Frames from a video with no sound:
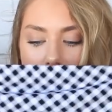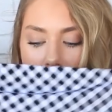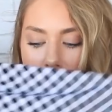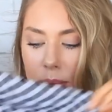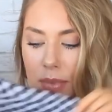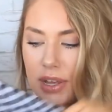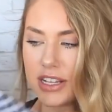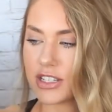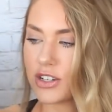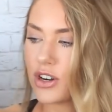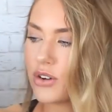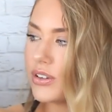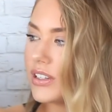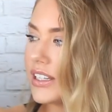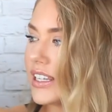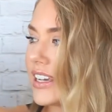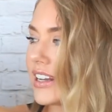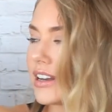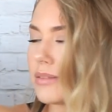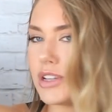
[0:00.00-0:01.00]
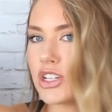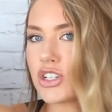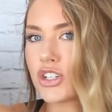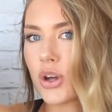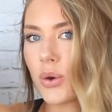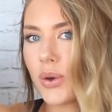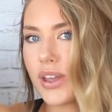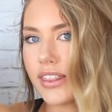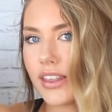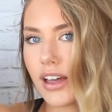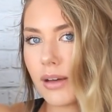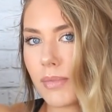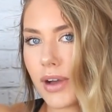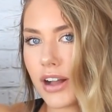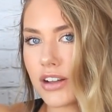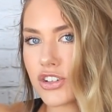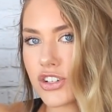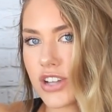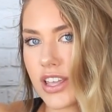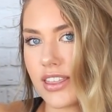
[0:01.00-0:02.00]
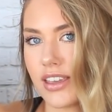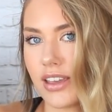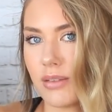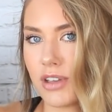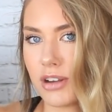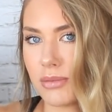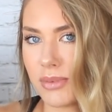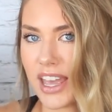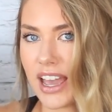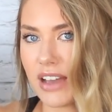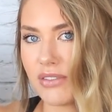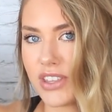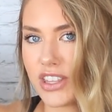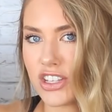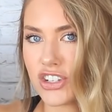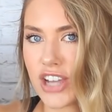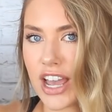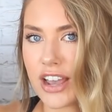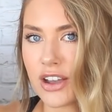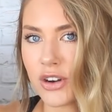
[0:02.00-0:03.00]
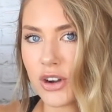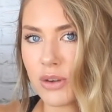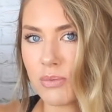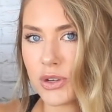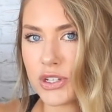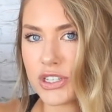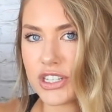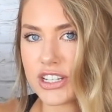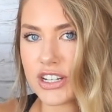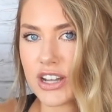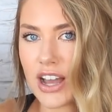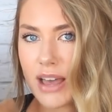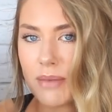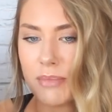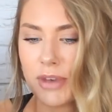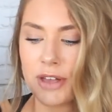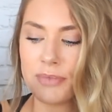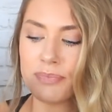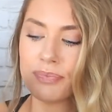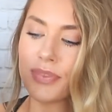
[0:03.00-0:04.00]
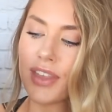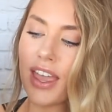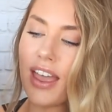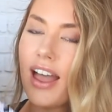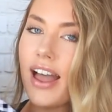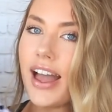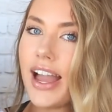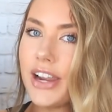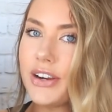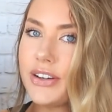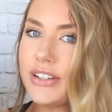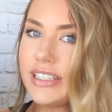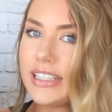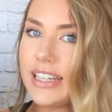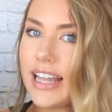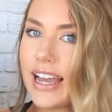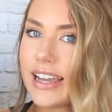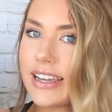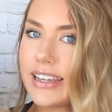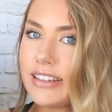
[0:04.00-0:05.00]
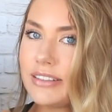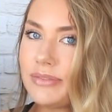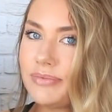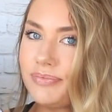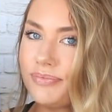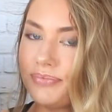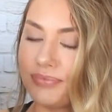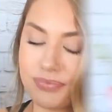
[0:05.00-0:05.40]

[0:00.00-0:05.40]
Um, it's not really going to be showing that much. I think I'm going to be having the jacket on most of the time, but I really like it.